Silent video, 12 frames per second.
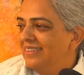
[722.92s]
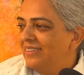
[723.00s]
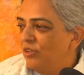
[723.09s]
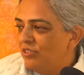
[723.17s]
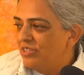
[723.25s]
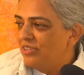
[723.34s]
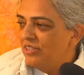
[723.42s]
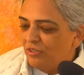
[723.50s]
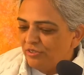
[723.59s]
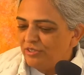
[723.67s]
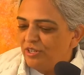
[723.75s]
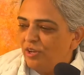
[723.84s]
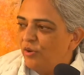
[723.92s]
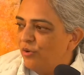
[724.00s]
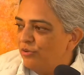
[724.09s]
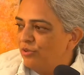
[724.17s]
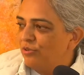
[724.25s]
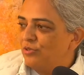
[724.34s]
Not
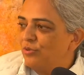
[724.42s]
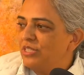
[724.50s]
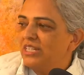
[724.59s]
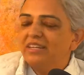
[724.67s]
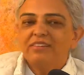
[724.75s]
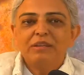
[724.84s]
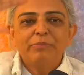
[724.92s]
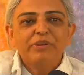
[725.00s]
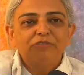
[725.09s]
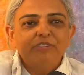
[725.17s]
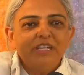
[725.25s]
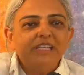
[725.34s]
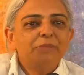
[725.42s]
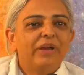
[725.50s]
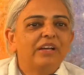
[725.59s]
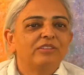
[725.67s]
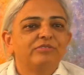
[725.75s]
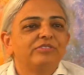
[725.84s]
low, not ordinary, but really
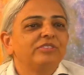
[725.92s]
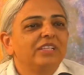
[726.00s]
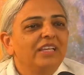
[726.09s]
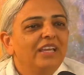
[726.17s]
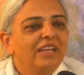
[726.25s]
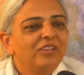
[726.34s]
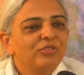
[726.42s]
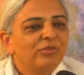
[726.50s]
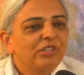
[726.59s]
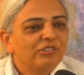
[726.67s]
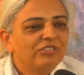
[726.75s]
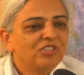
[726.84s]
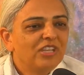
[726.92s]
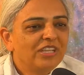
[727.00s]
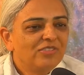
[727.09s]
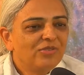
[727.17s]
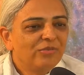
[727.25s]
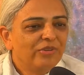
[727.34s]
powerful. Could we not
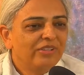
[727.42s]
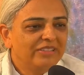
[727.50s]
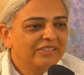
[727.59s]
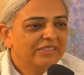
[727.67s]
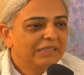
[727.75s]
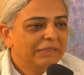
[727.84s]
change the world?